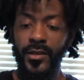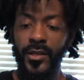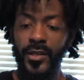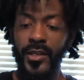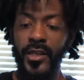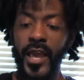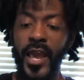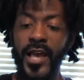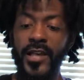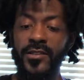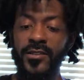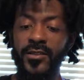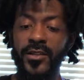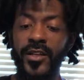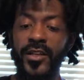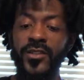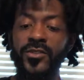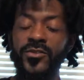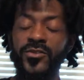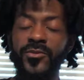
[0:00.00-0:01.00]
he has some
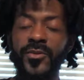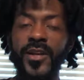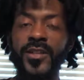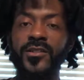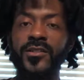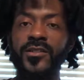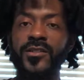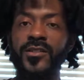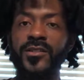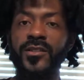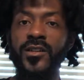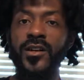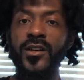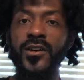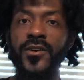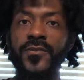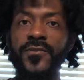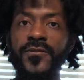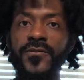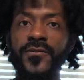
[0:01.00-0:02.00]
interesting
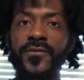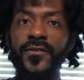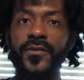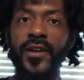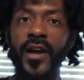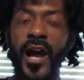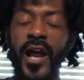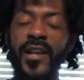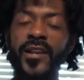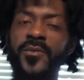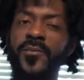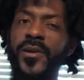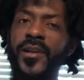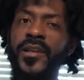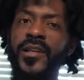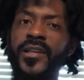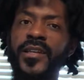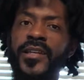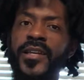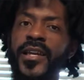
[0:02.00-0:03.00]
stuff. I didn't
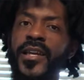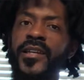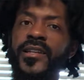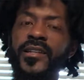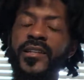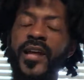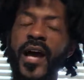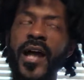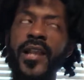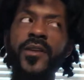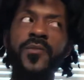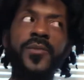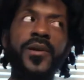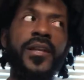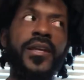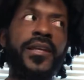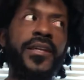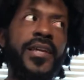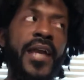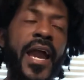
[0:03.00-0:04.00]

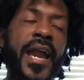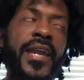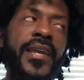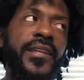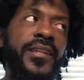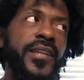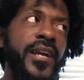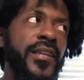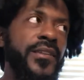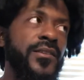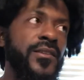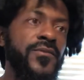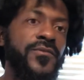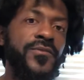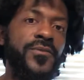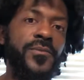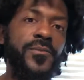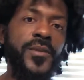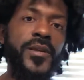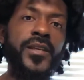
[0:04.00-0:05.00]
really gain nothing
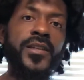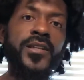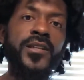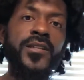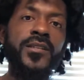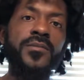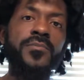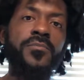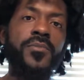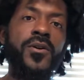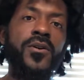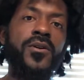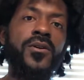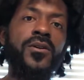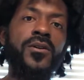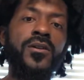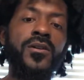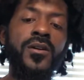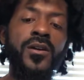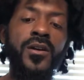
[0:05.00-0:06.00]
from reading this
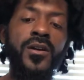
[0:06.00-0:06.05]
book.